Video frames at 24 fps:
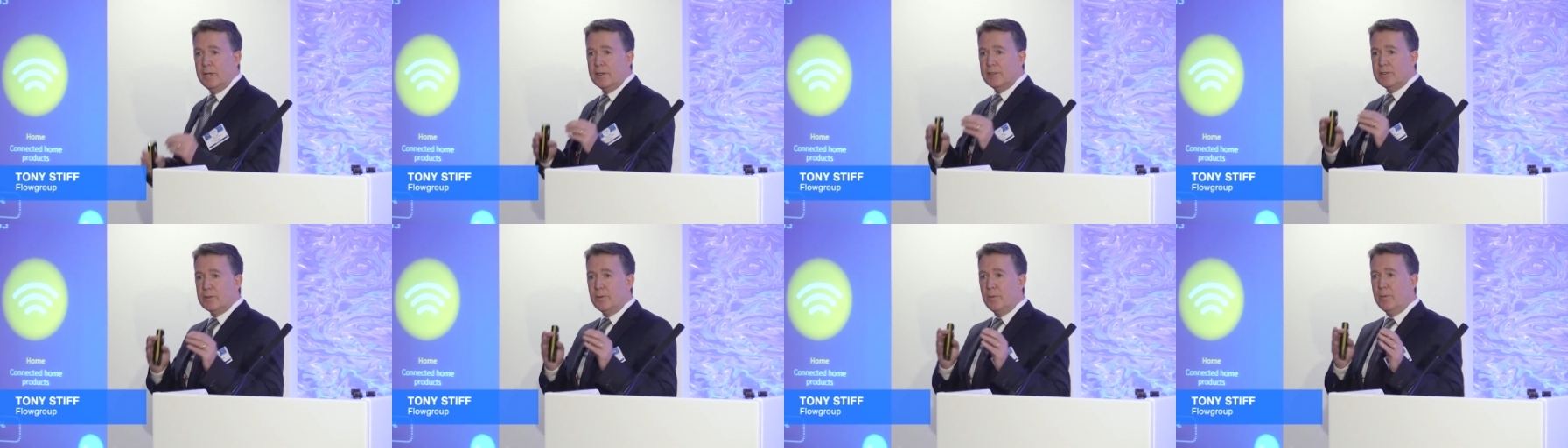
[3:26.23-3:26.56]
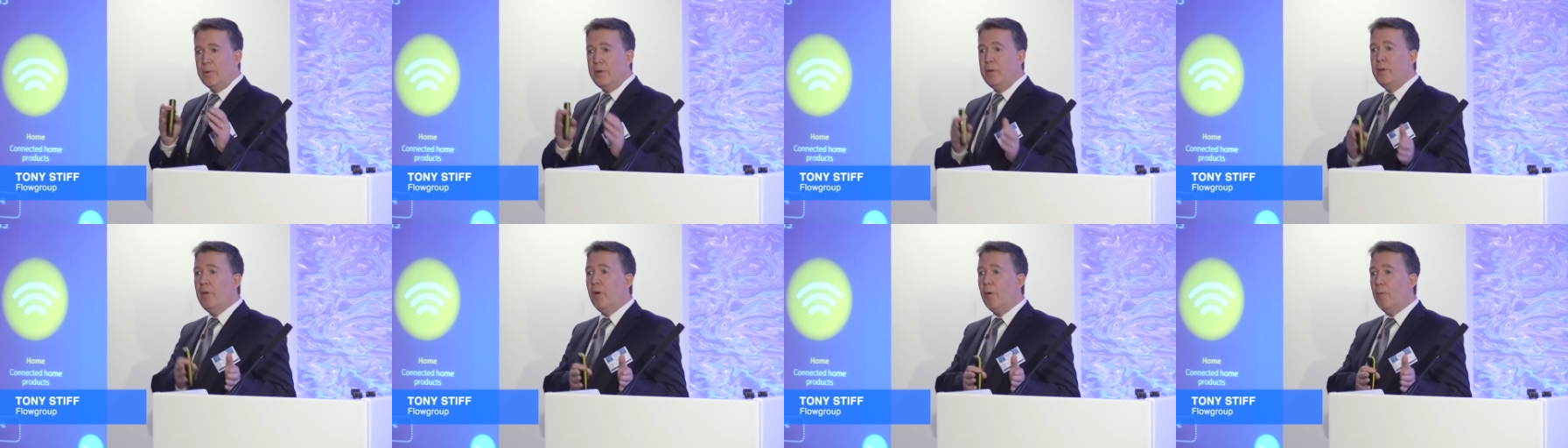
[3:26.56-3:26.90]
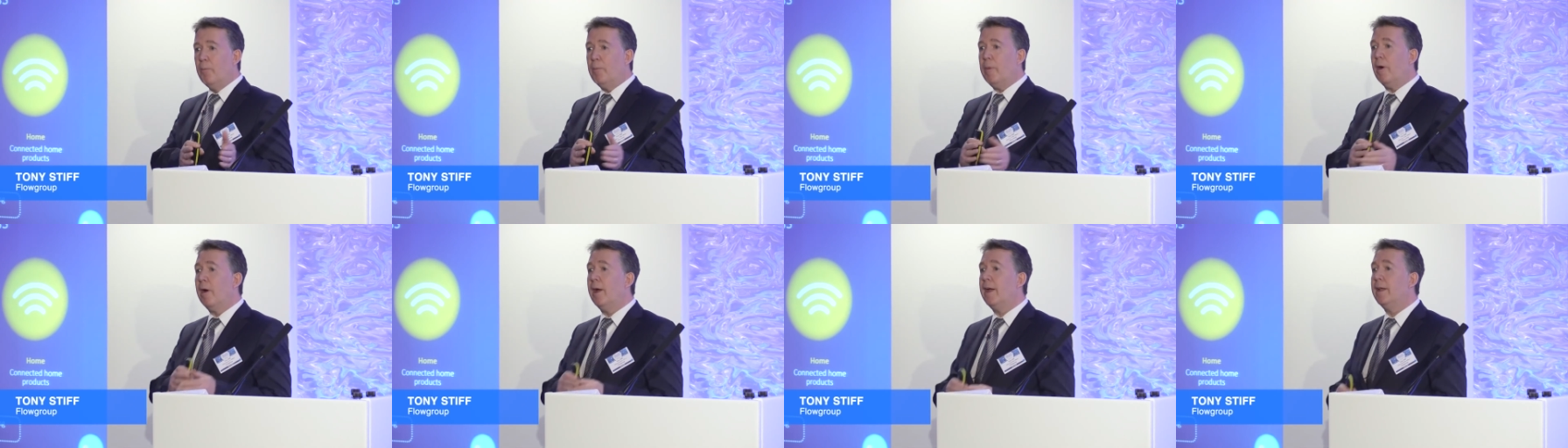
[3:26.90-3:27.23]
So we're
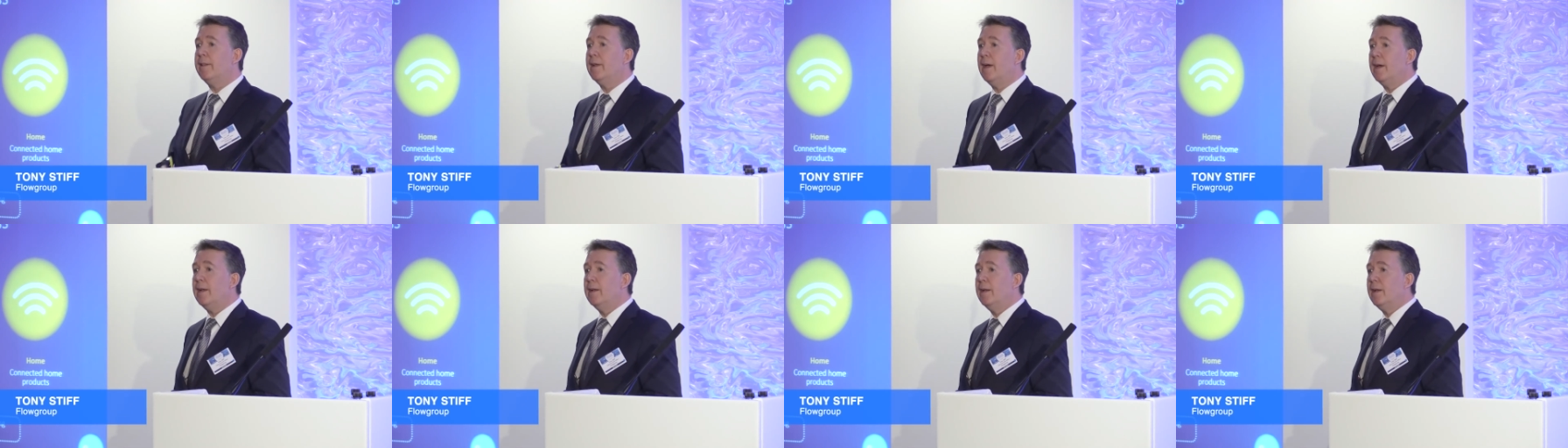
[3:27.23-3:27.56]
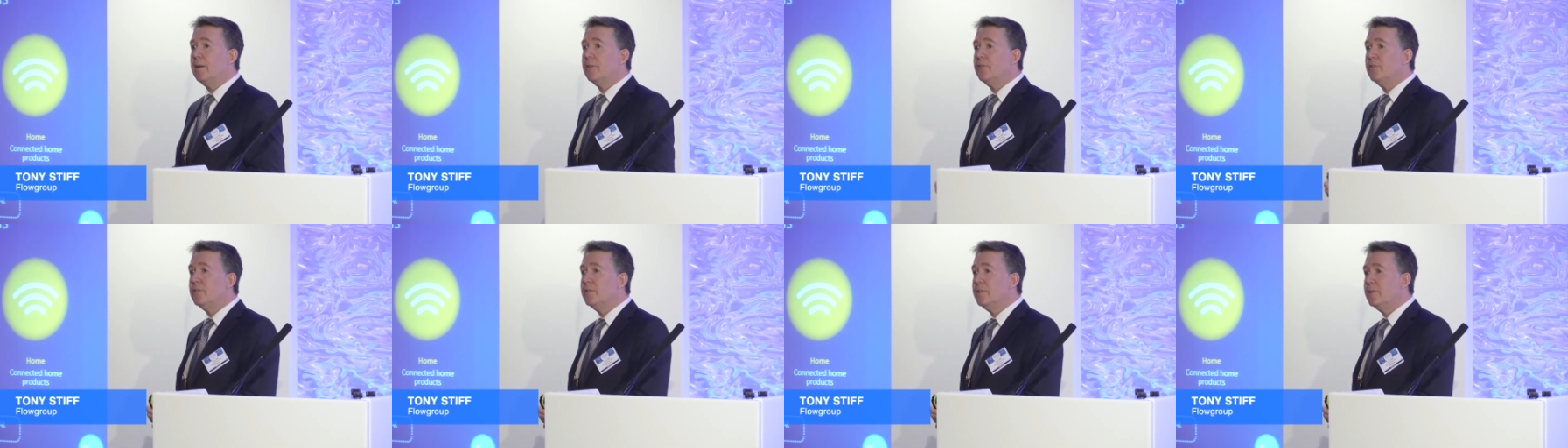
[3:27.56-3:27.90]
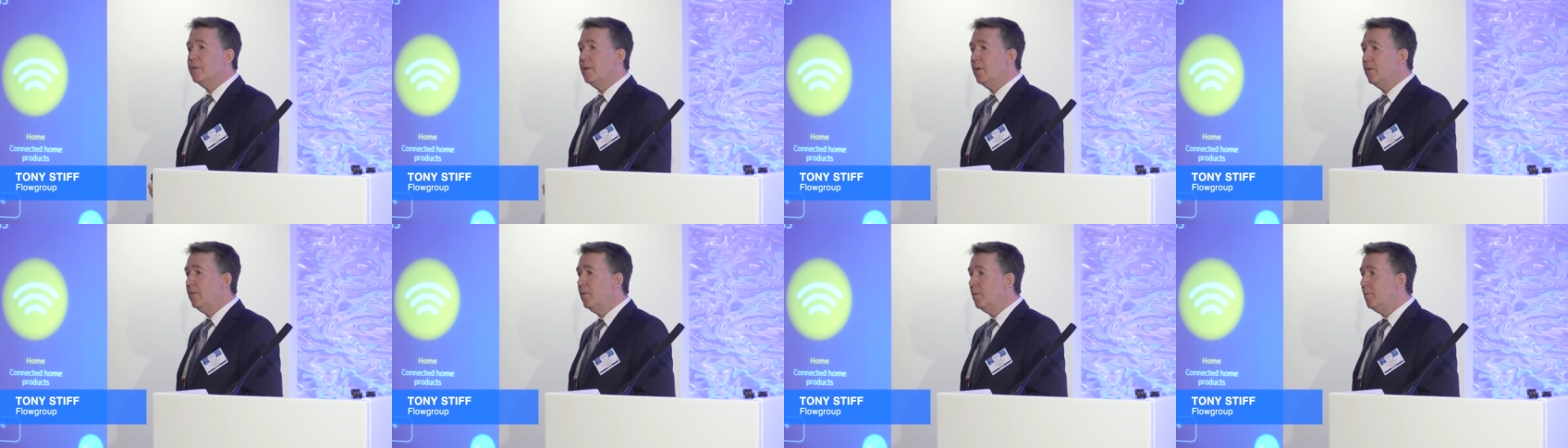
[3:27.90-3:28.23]
not buying that
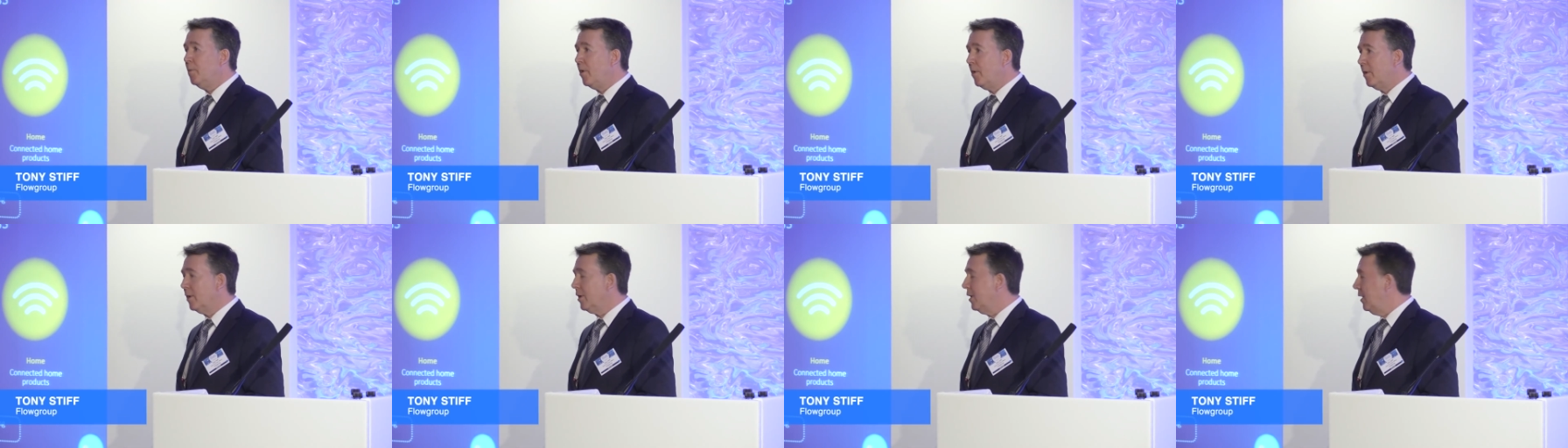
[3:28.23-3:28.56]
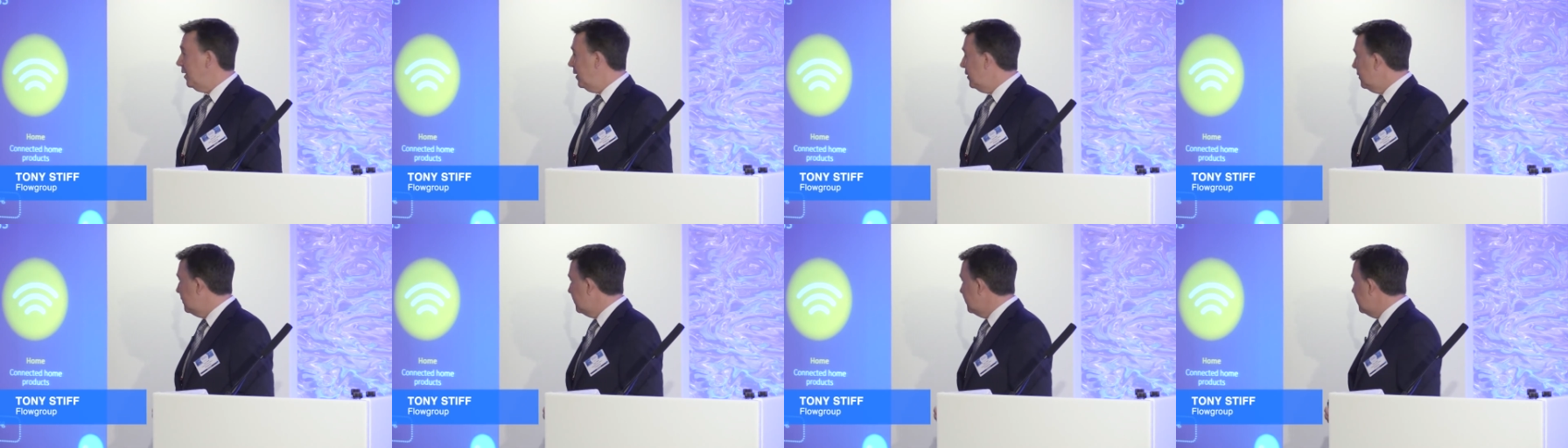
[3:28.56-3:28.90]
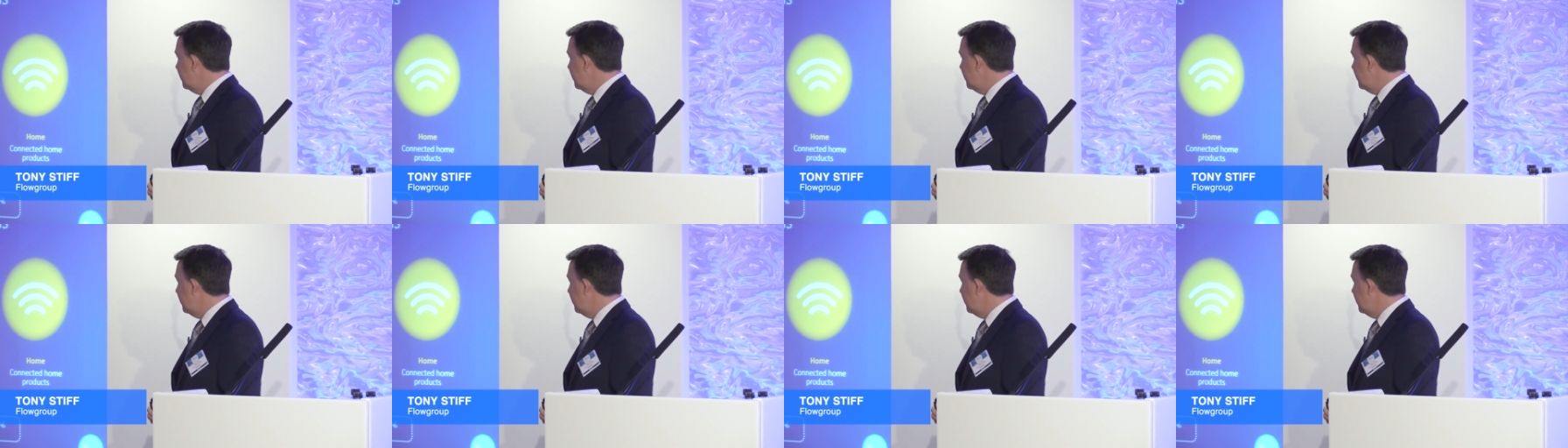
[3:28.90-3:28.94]
electricity on the market.